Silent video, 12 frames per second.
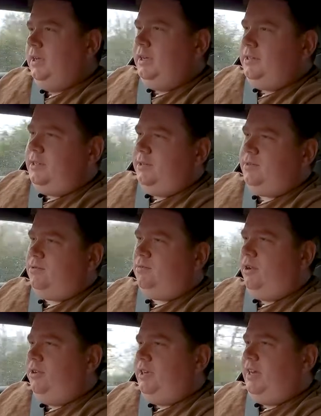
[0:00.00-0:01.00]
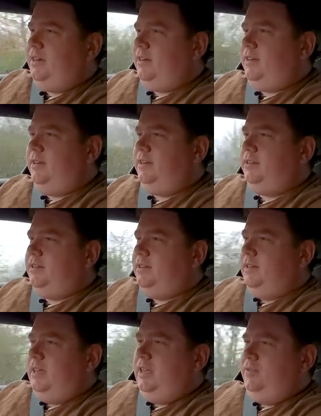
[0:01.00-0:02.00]
In terms of road handling,
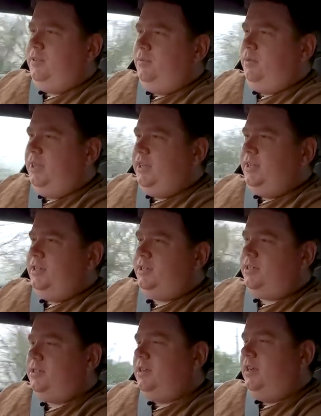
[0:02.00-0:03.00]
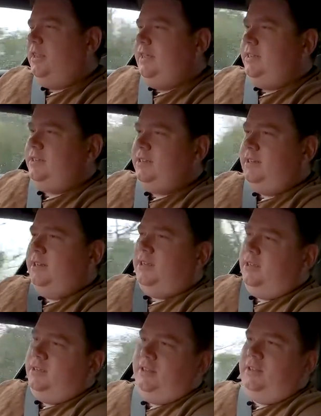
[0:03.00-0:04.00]
even in weather conditions like this
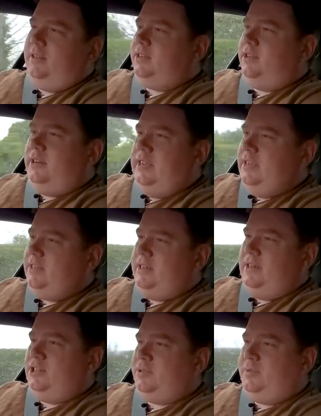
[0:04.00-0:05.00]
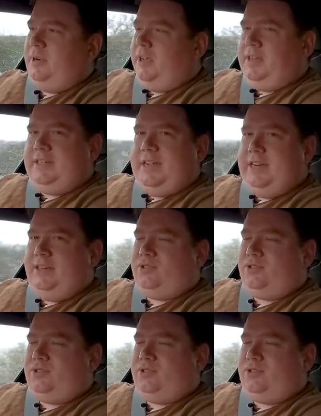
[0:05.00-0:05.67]
could easily just be like a daily